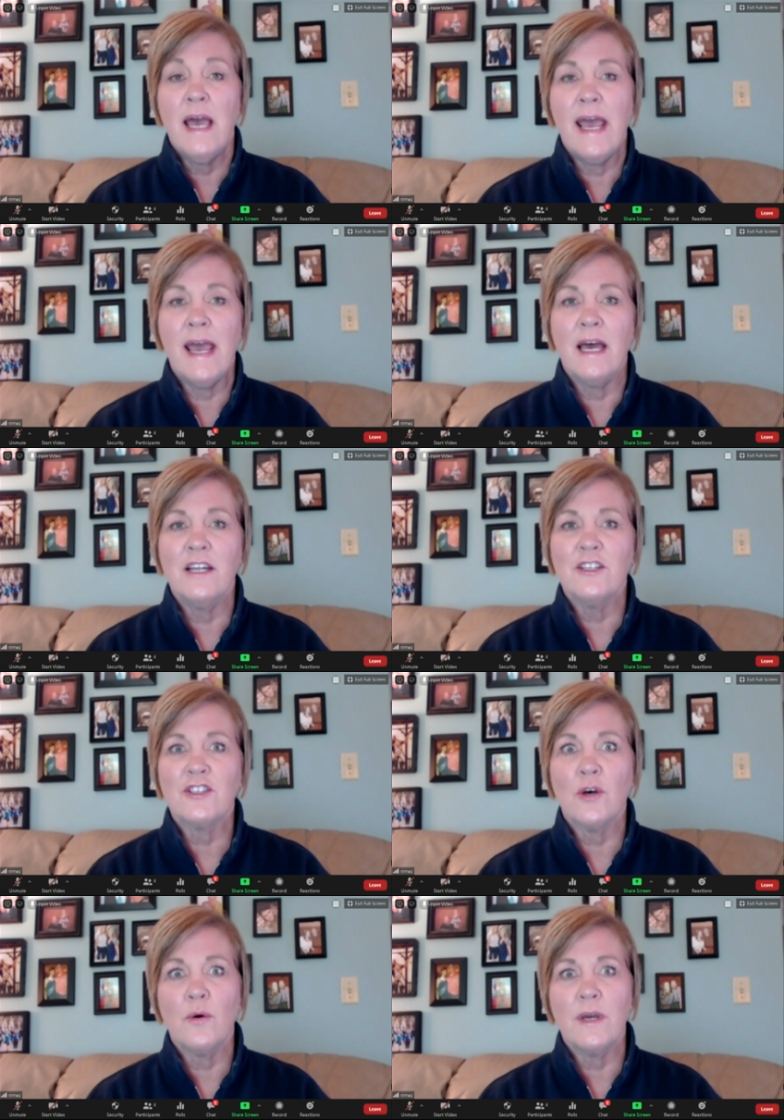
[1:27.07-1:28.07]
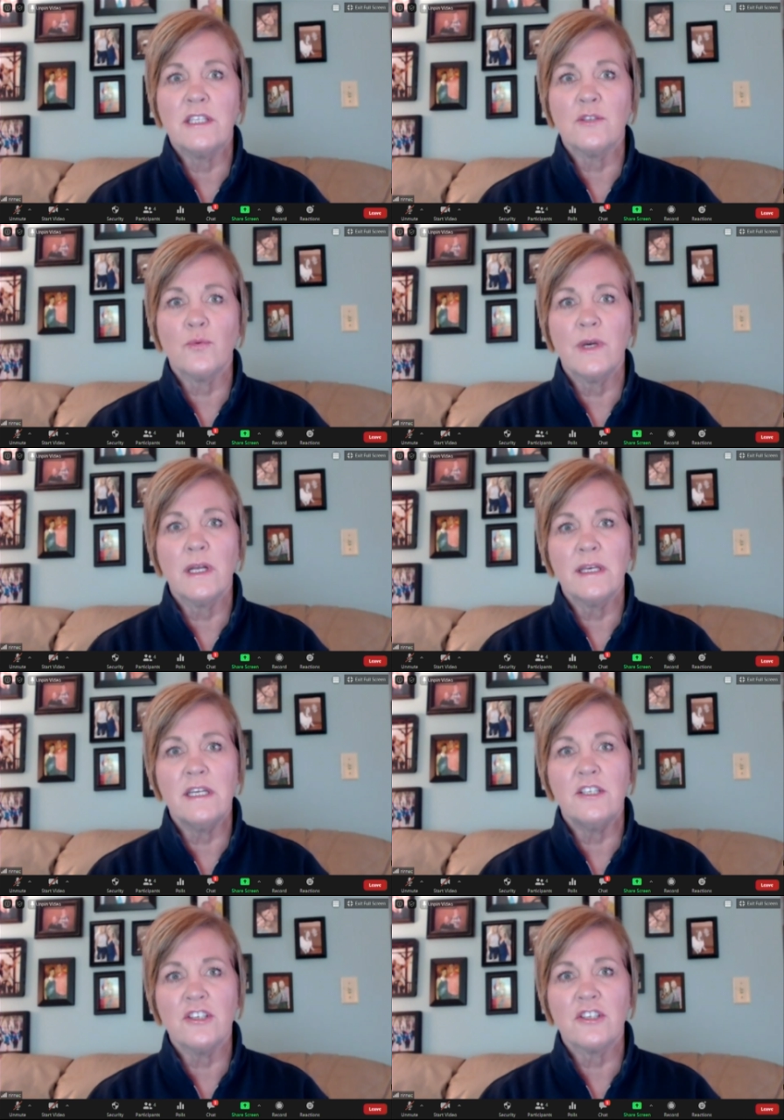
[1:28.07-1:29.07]
And so it's
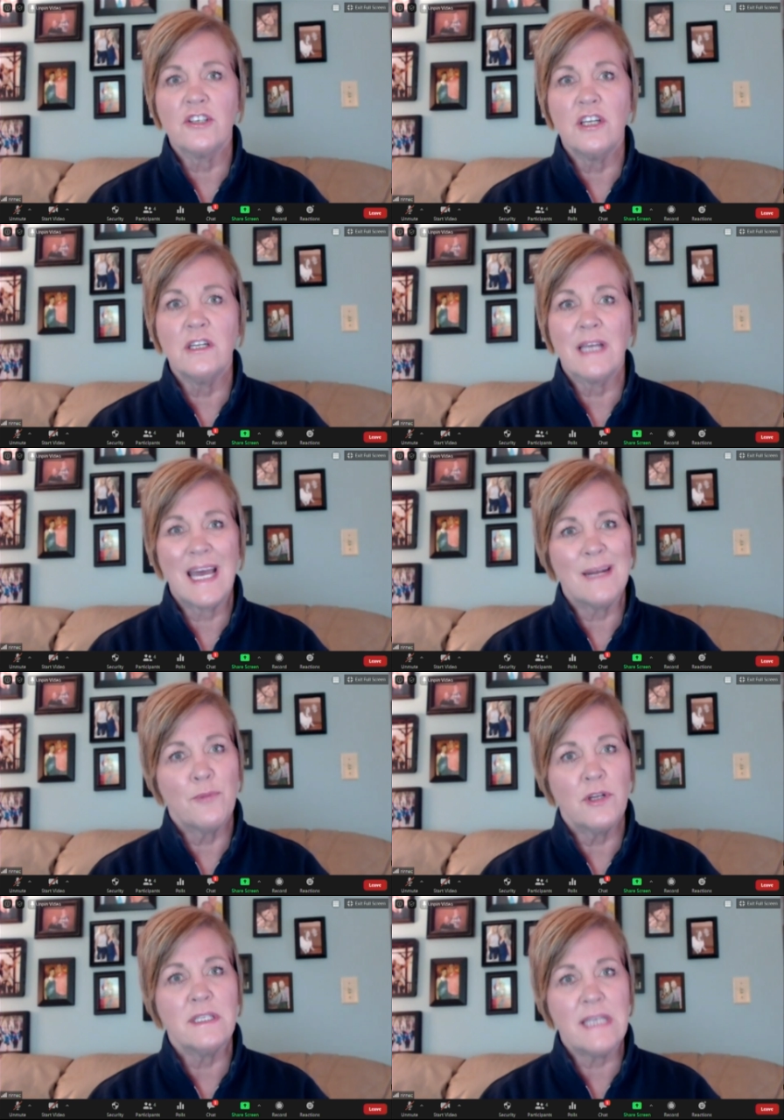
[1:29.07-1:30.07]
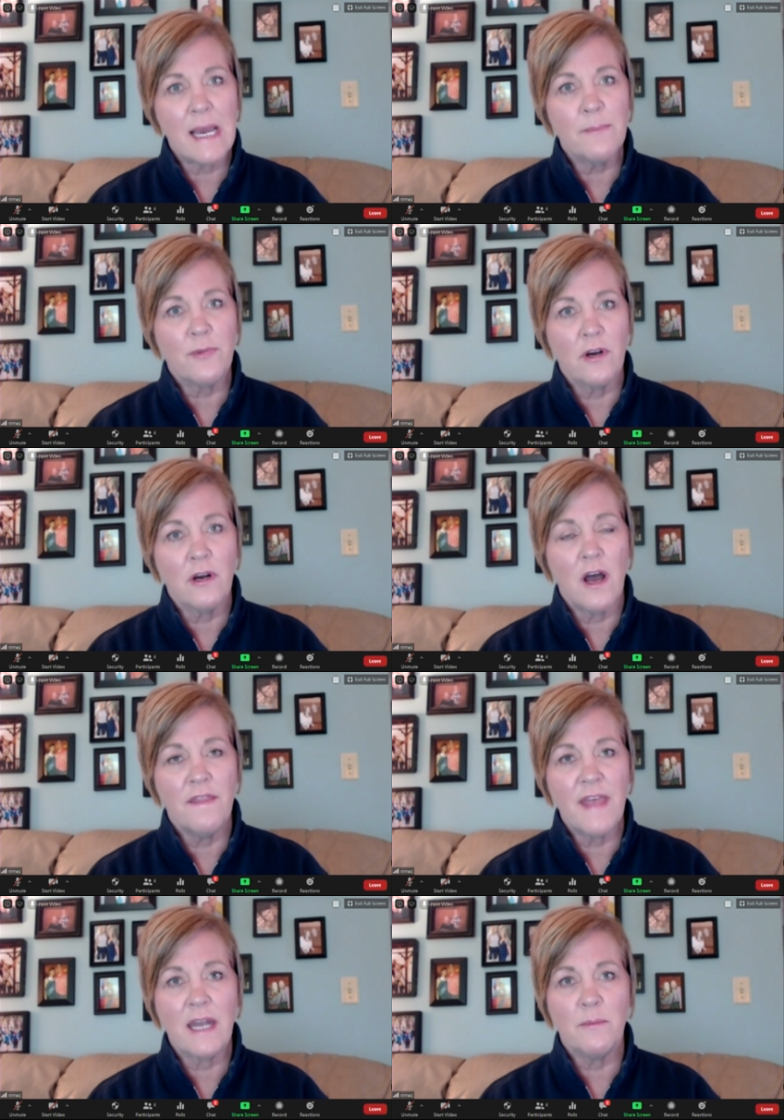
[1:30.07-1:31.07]
really just could, kind of put a damper
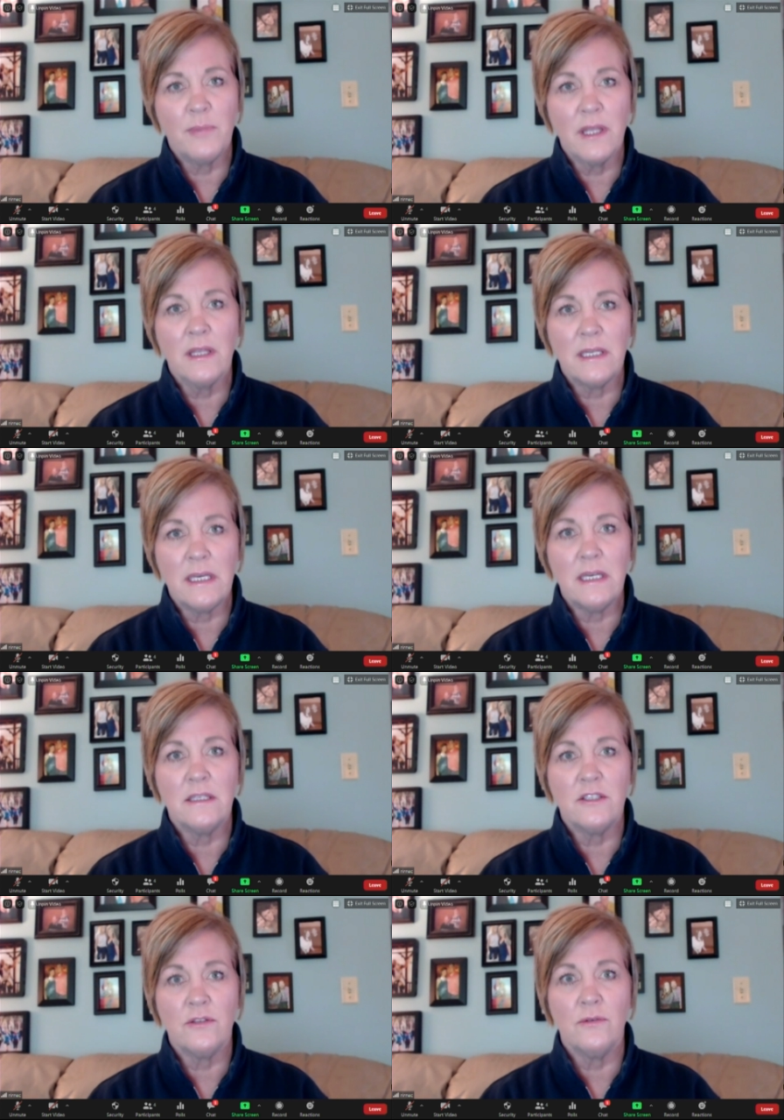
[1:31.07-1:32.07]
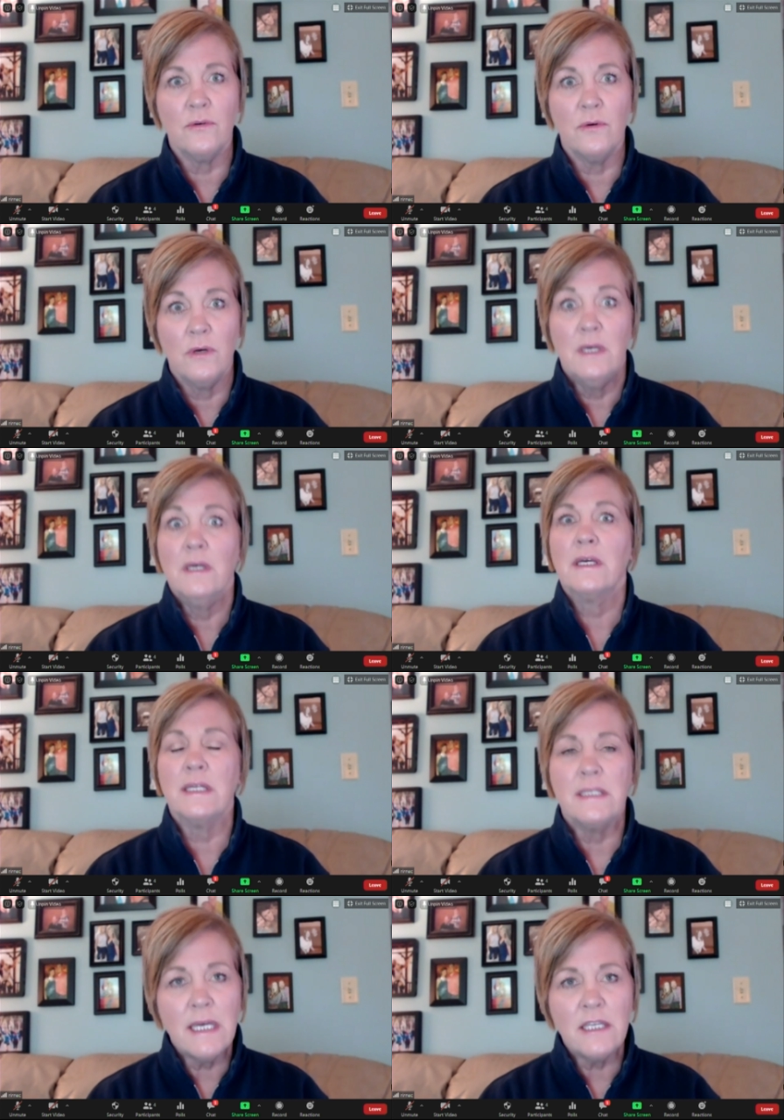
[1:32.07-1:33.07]
on that ability to
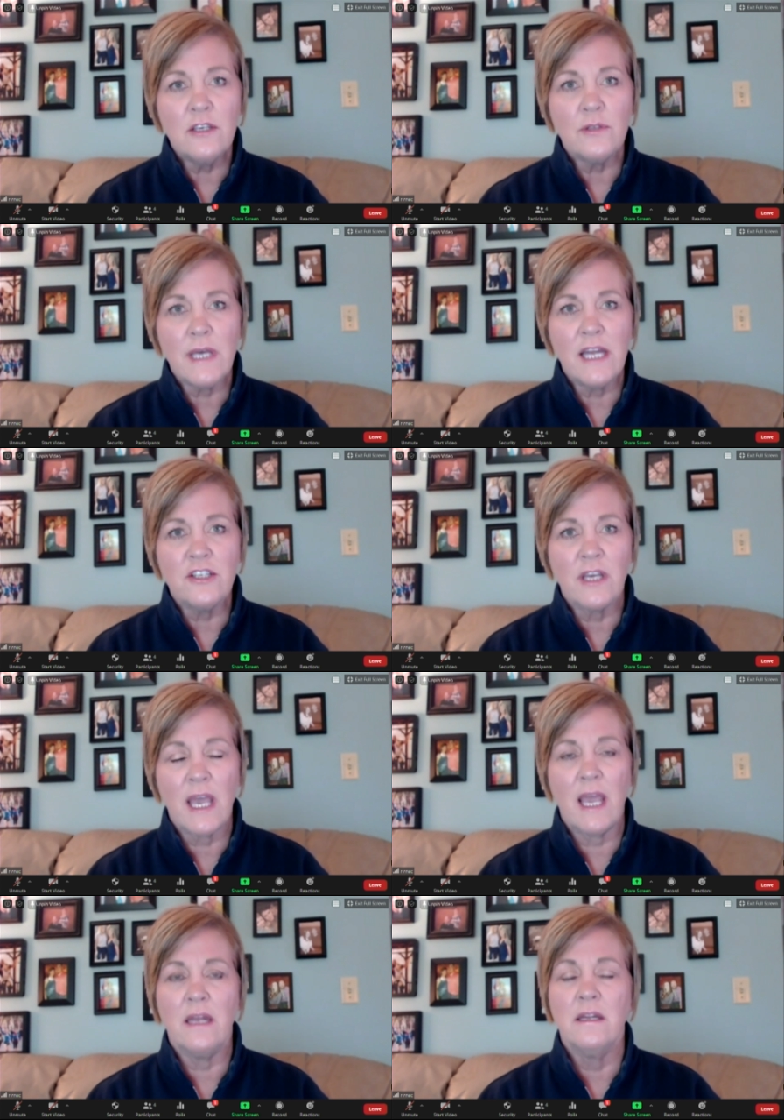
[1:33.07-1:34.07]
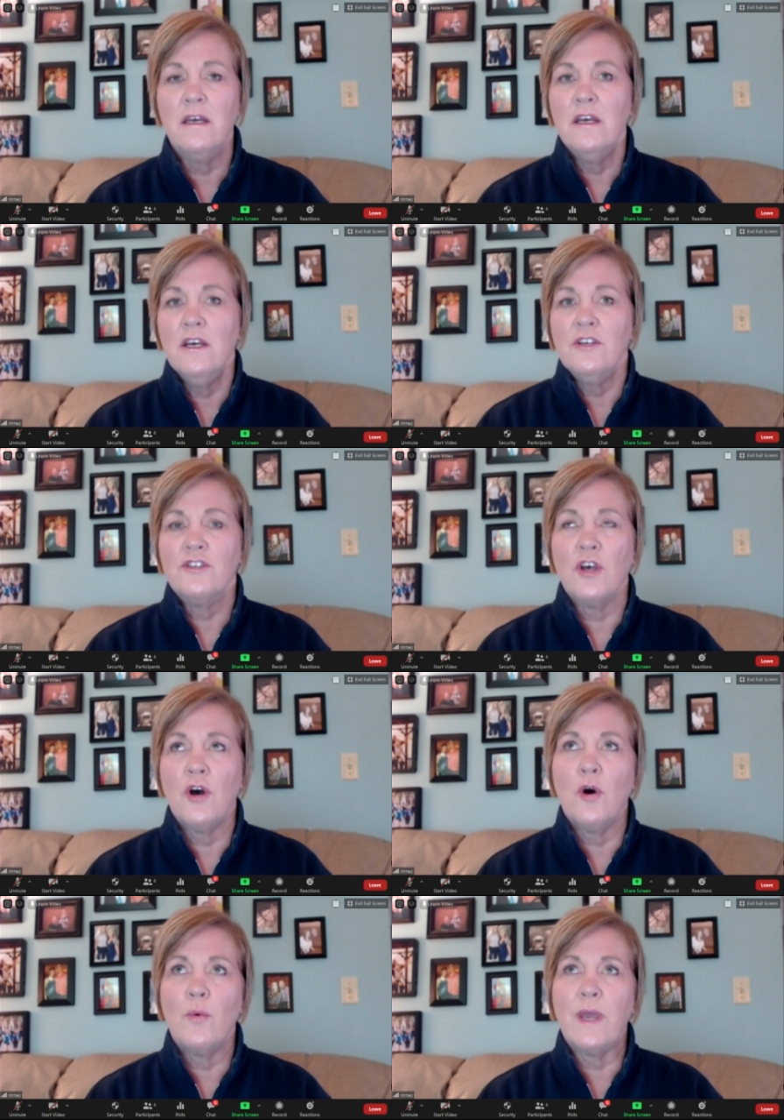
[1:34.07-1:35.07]
continue to educate.
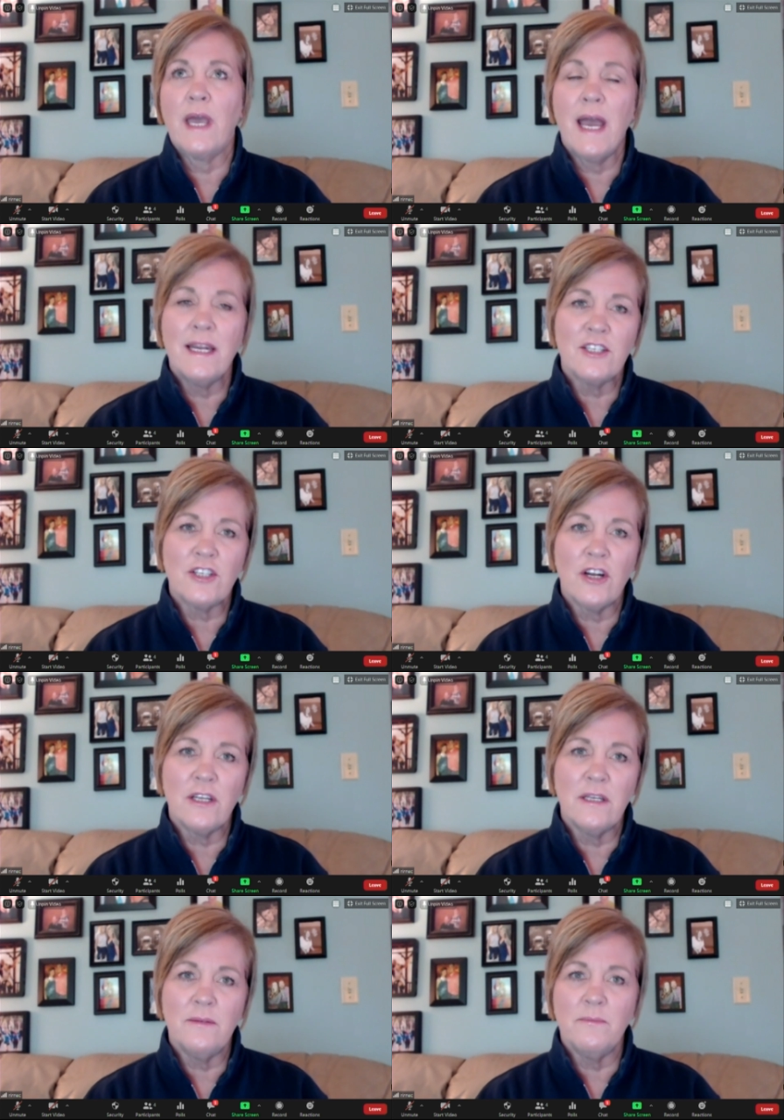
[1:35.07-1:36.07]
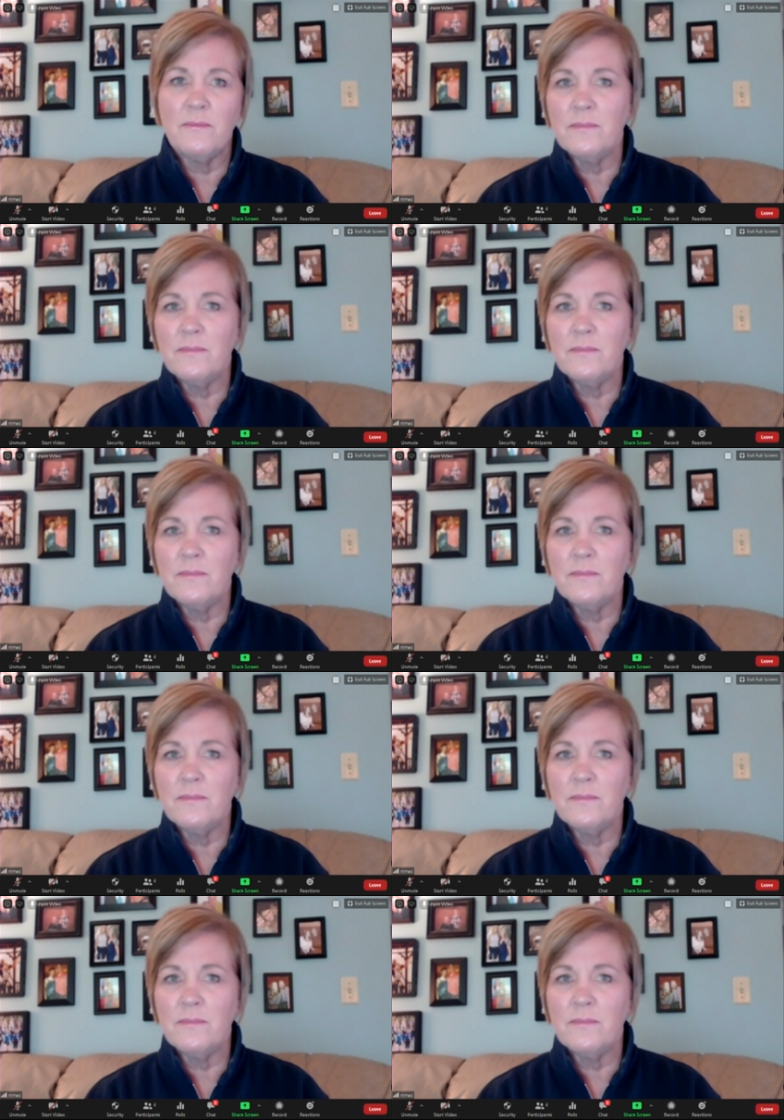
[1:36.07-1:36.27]
So we kind of started